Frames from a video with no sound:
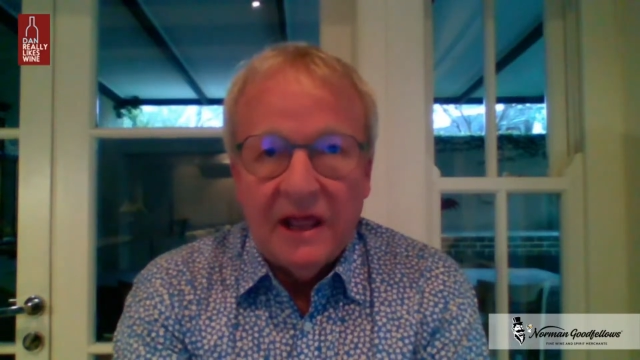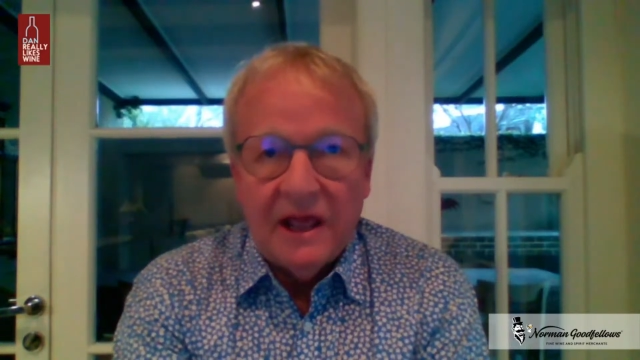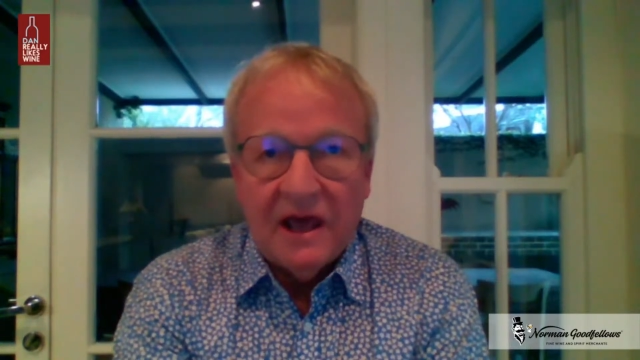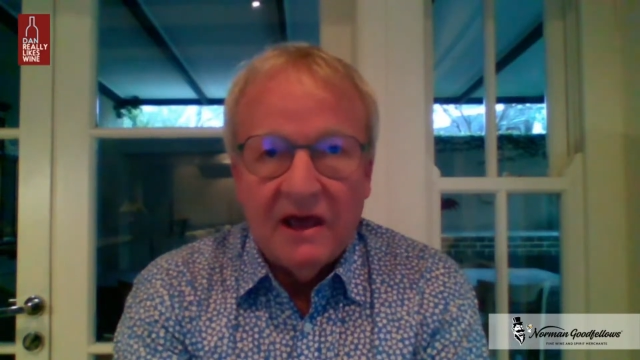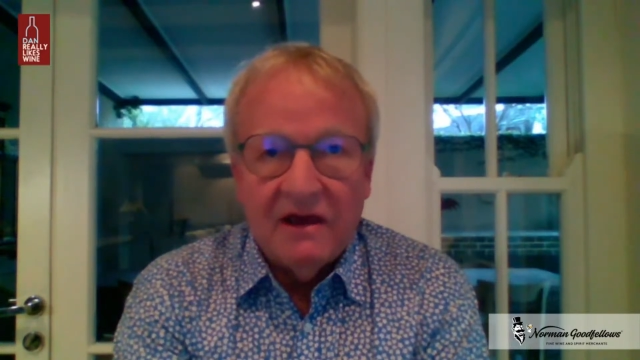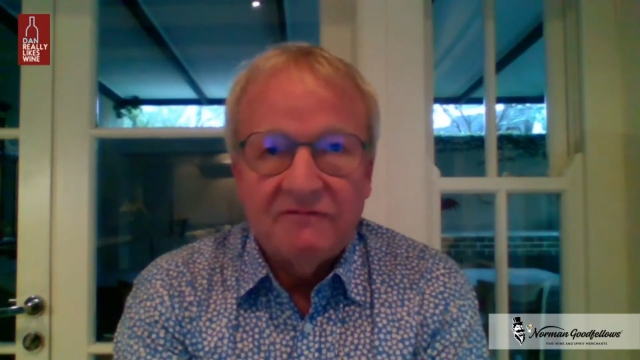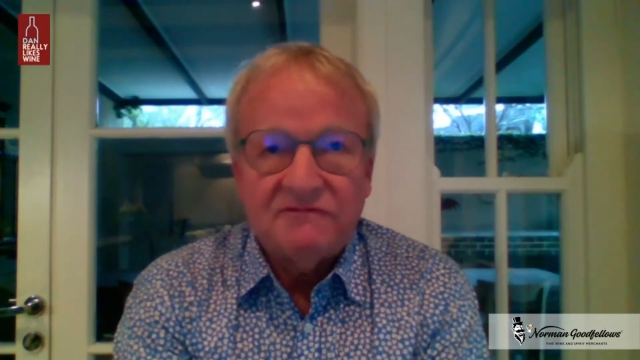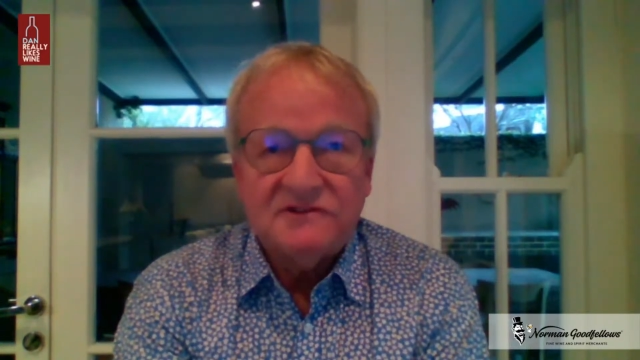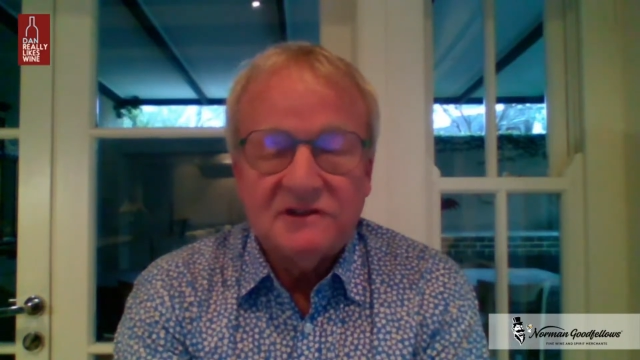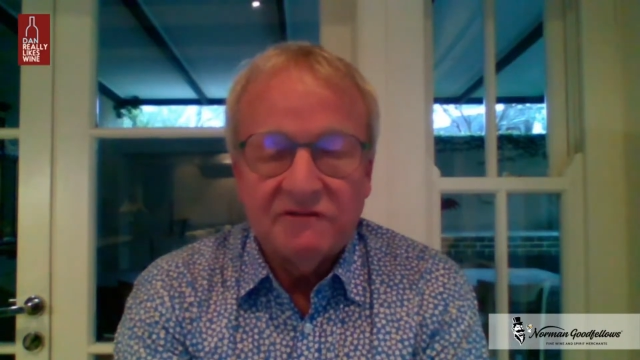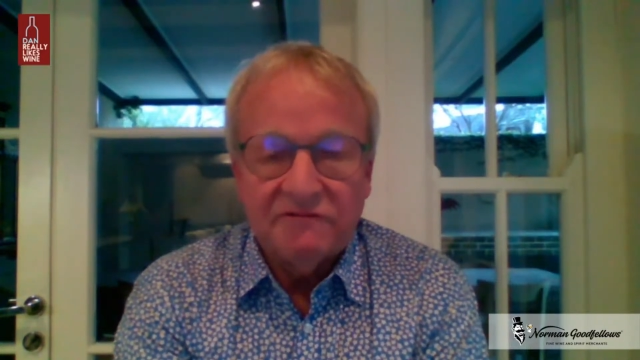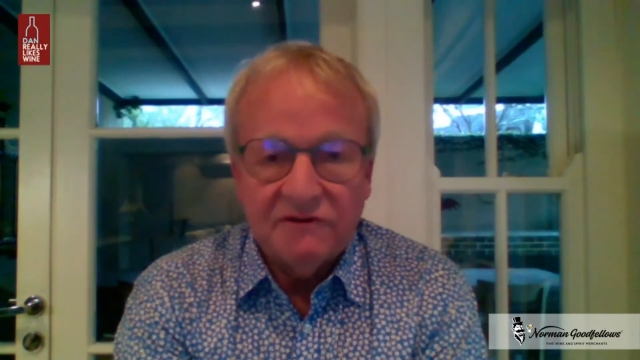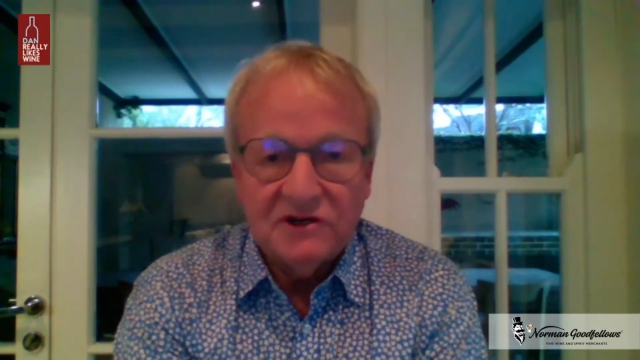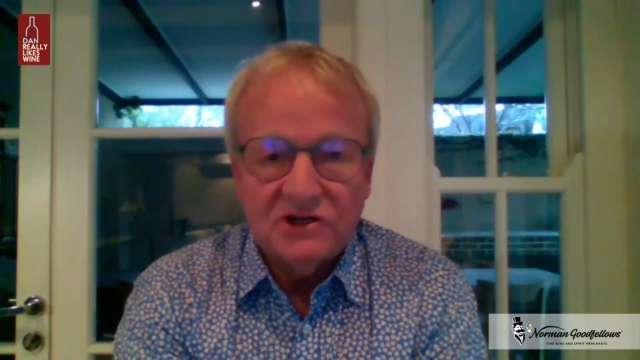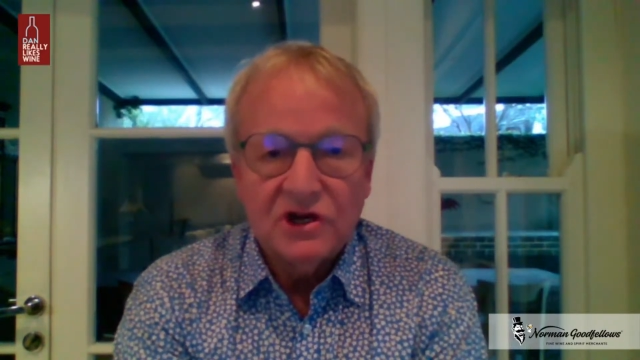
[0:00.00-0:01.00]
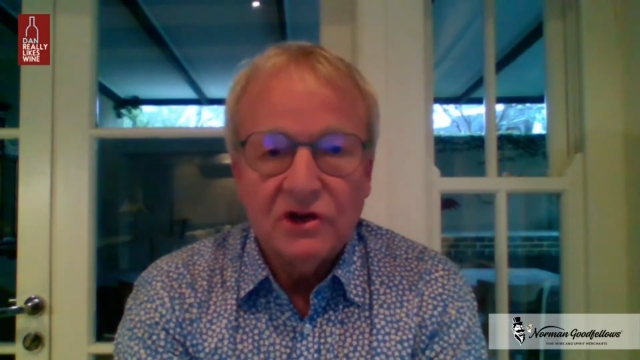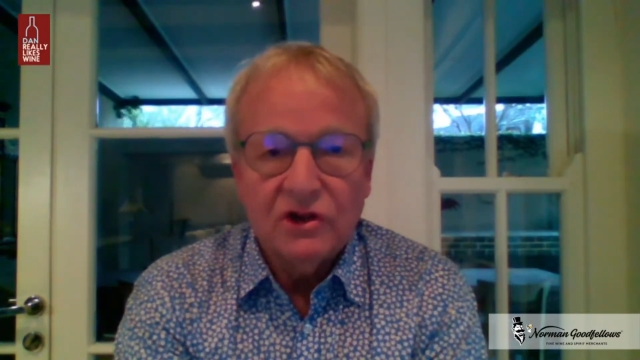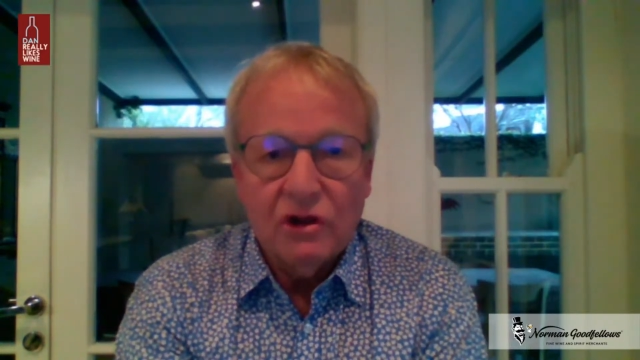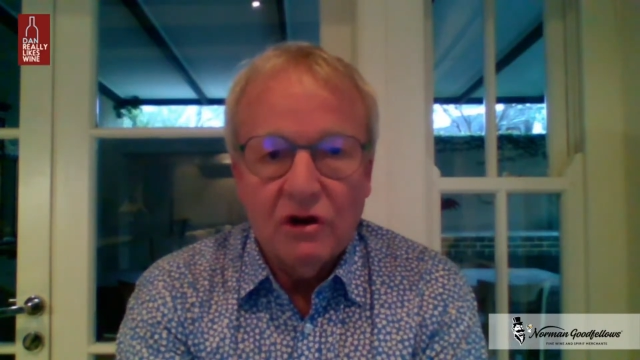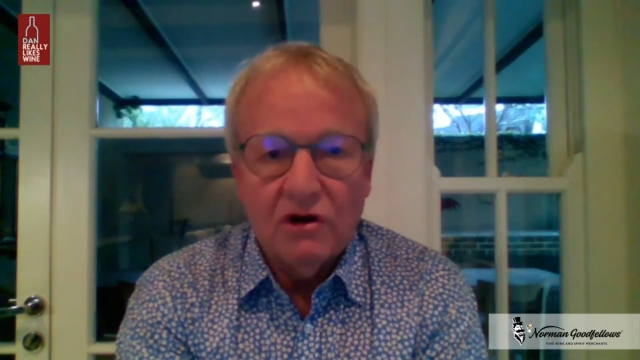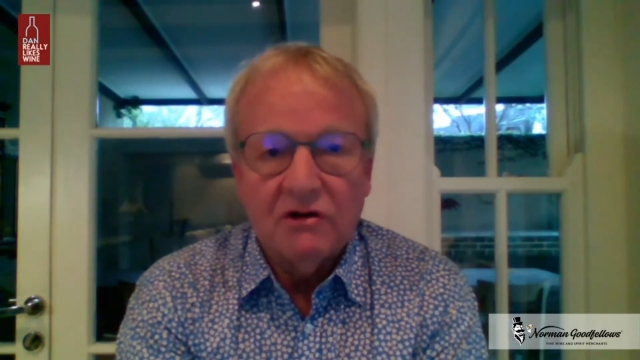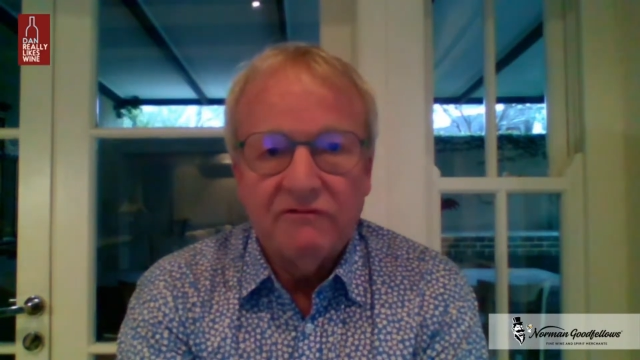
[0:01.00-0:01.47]
have sufficient
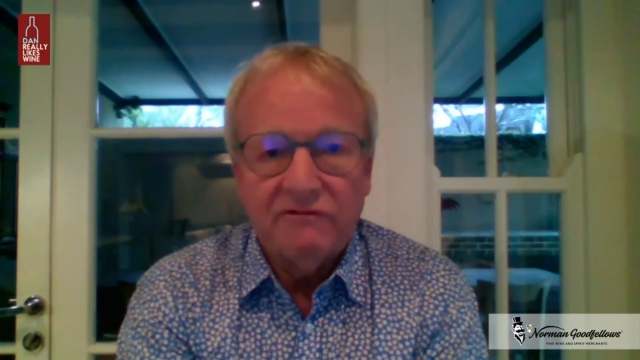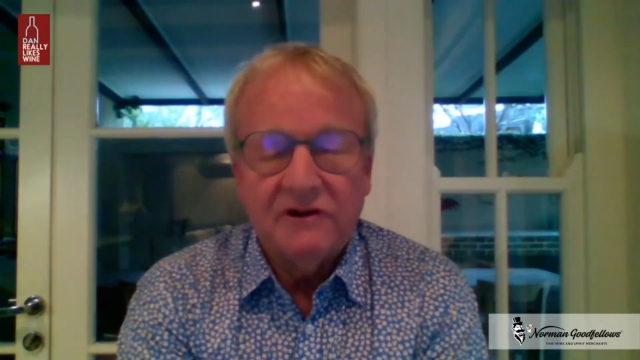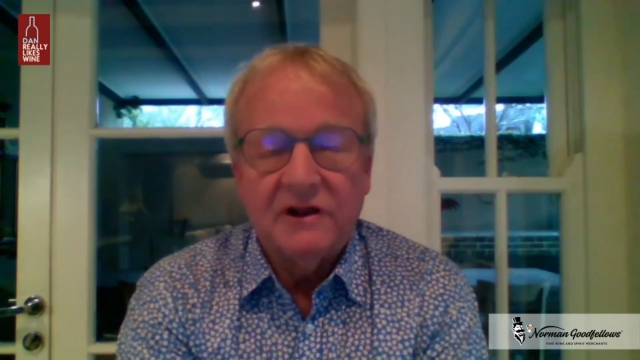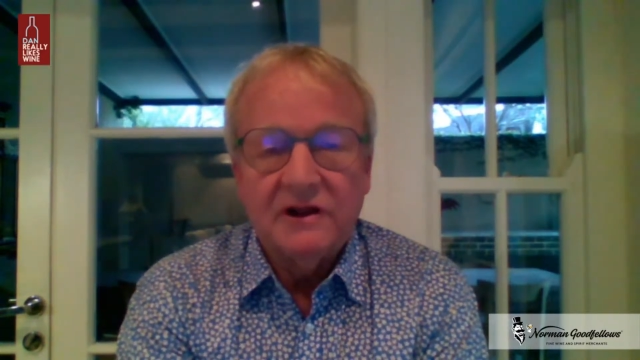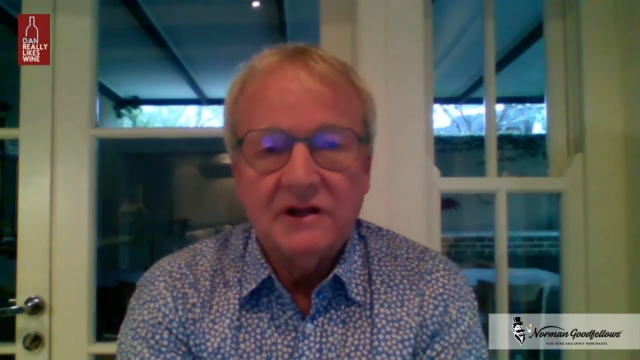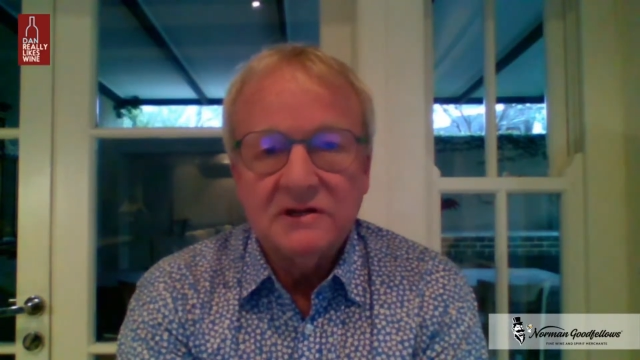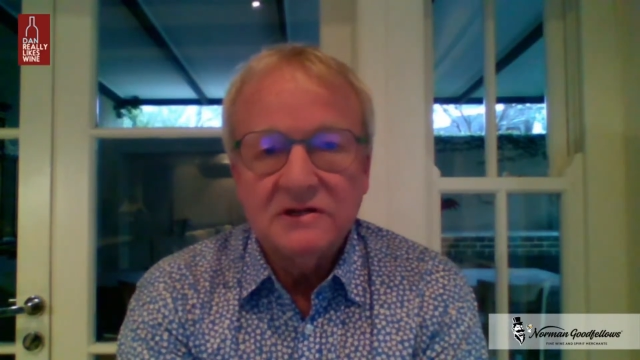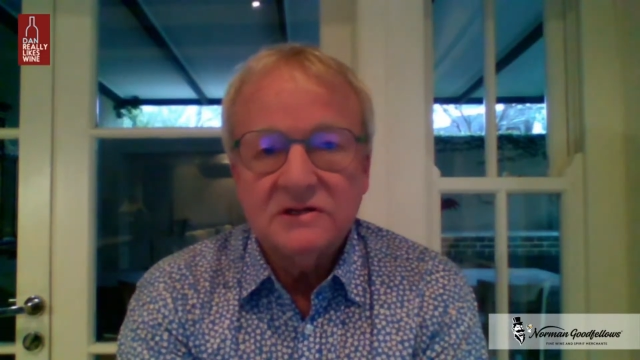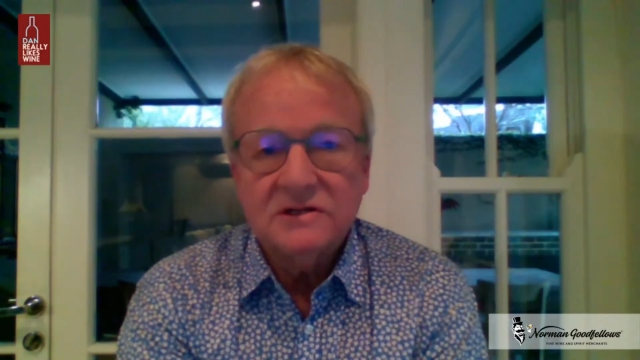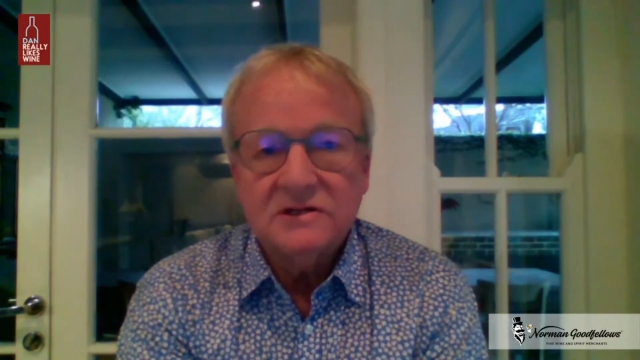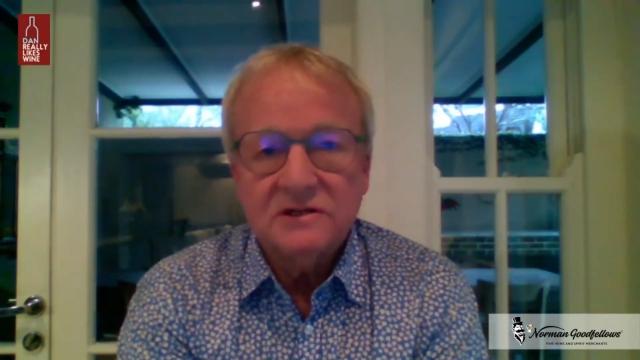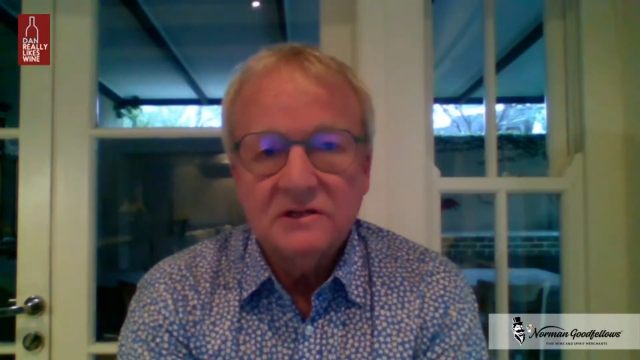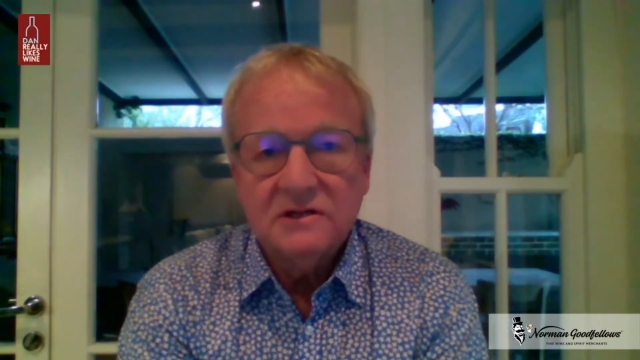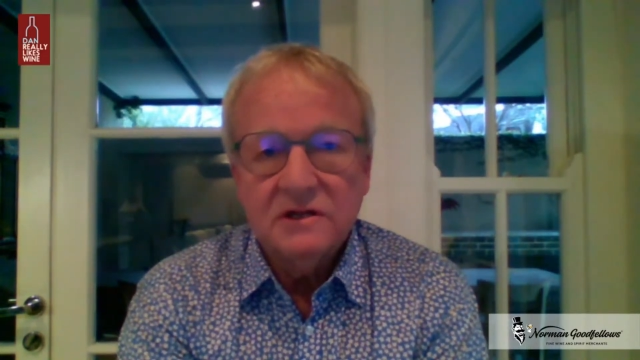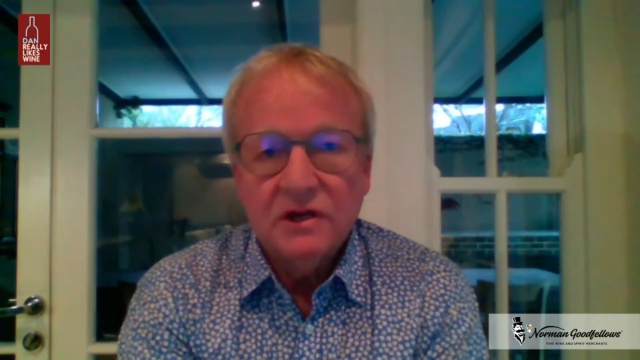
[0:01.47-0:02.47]
confidence